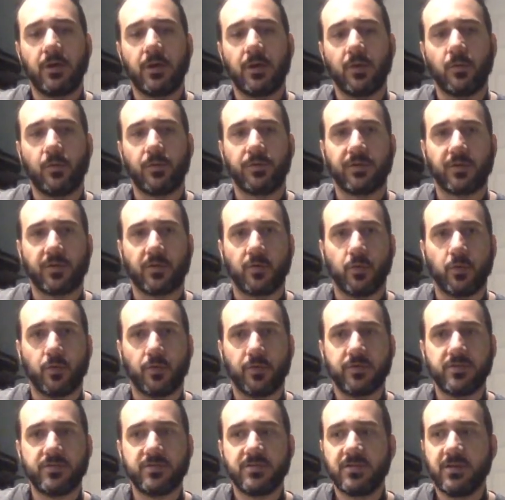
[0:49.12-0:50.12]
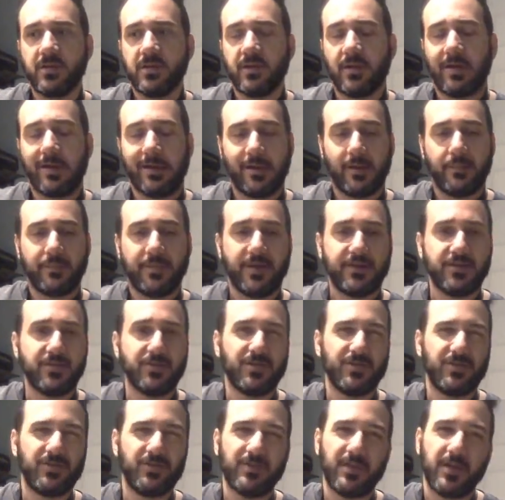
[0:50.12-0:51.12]
with the chords. And you
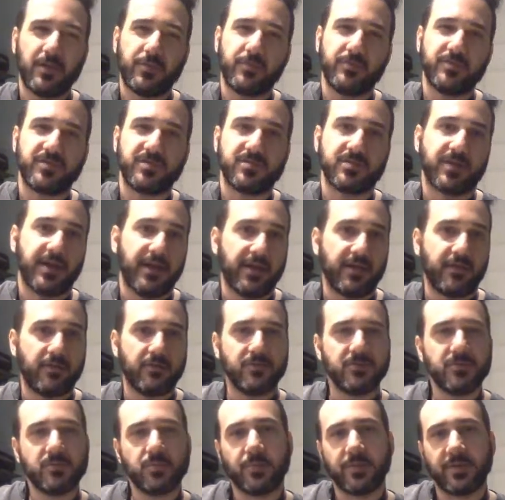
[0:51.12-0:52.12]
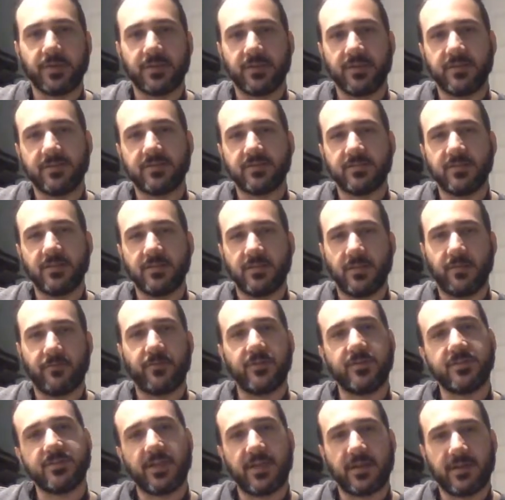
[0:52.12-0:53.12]
could do that through scales, but this is a
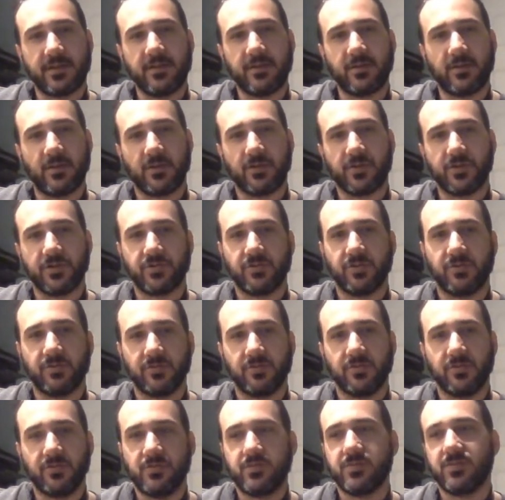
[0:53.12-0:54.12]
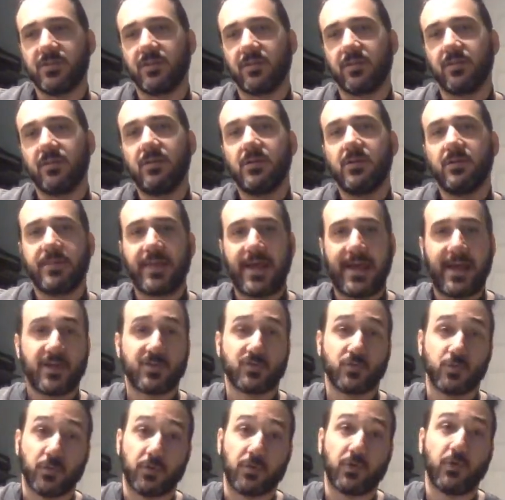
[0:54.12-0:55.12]
different technique I'm going to show you using the
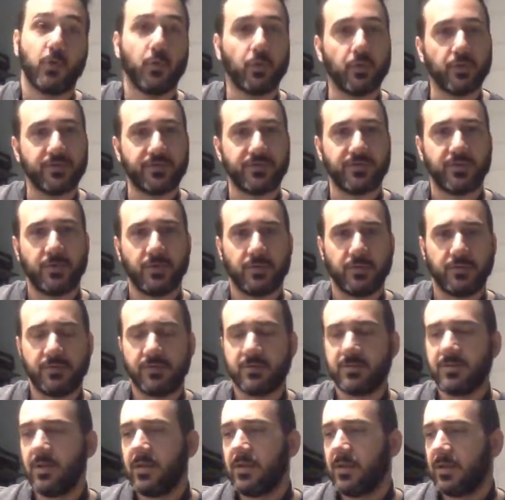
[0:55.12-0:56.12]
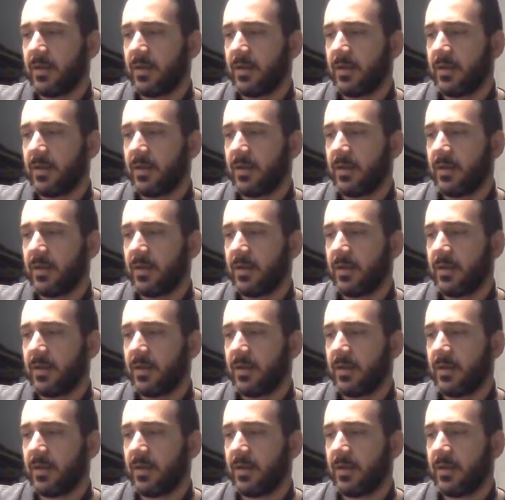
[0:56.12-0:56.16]
actual chord tones.